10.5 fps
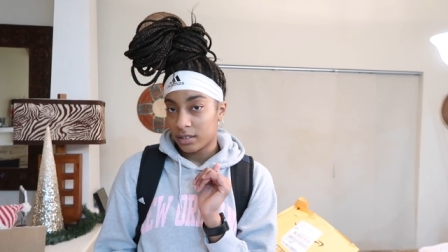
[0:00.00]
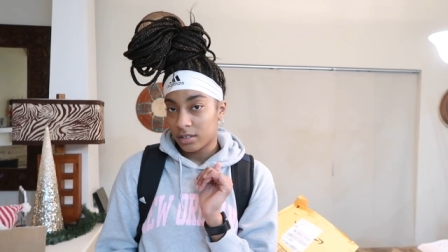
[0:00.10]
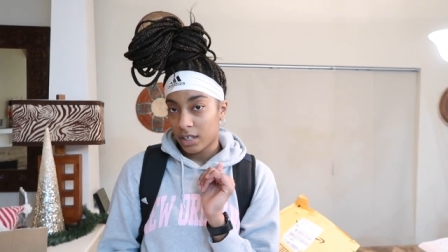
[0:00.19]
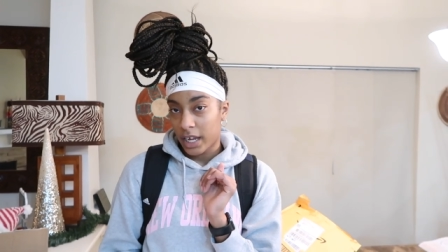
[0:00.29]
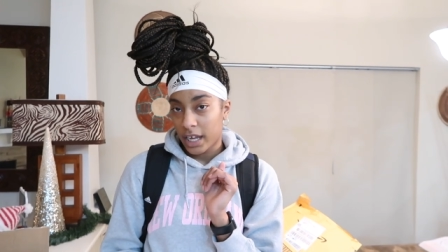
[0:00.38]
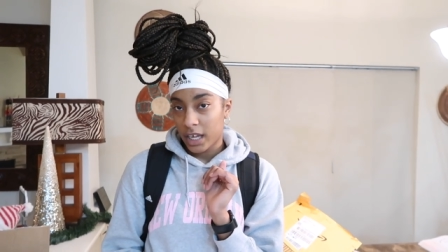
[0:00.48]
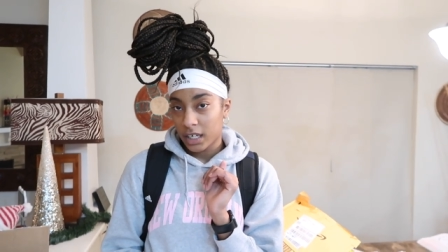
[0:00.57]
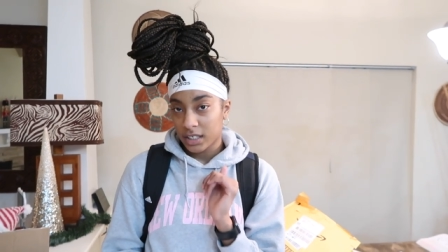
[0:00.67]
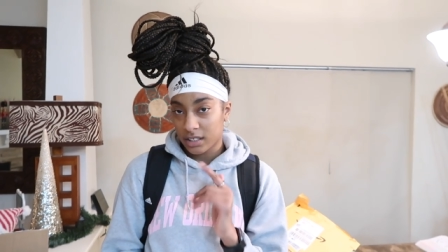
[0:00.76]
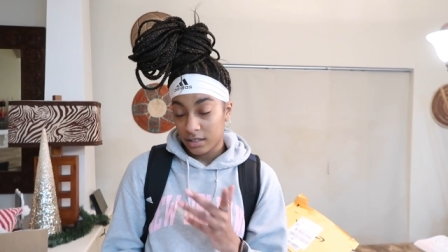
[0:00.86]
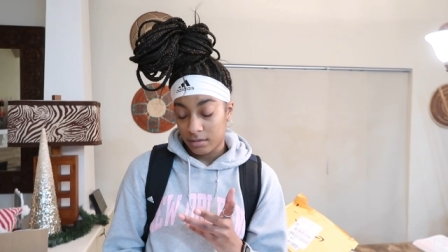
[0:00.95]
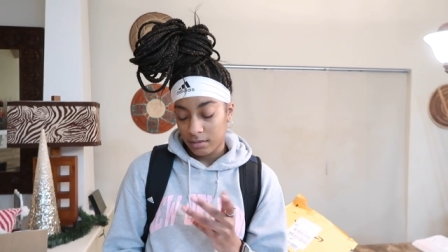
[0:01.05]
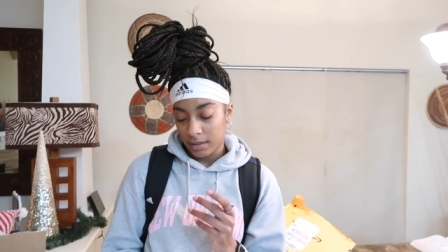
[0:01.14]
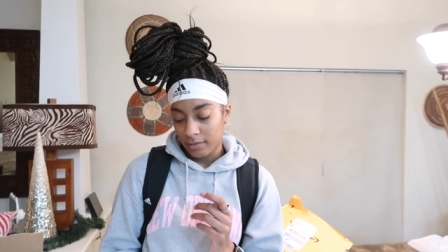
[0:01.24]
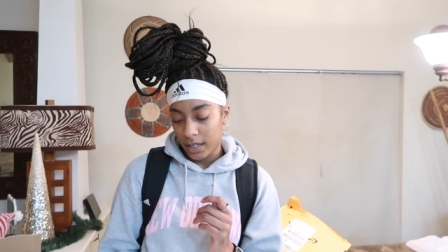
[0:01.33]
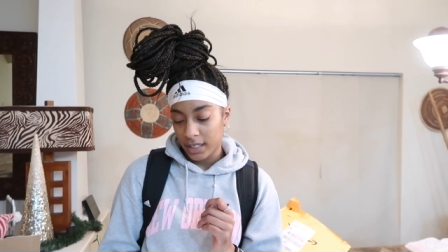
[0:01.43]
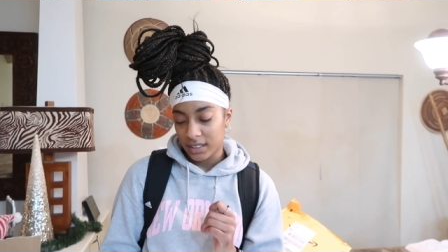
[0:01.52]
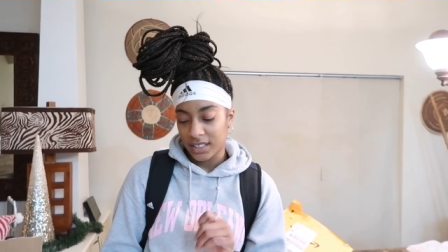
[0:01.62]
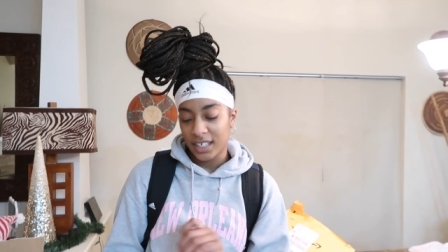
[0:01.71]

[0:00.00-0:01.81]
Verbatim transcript: turn their head because it's a reflex.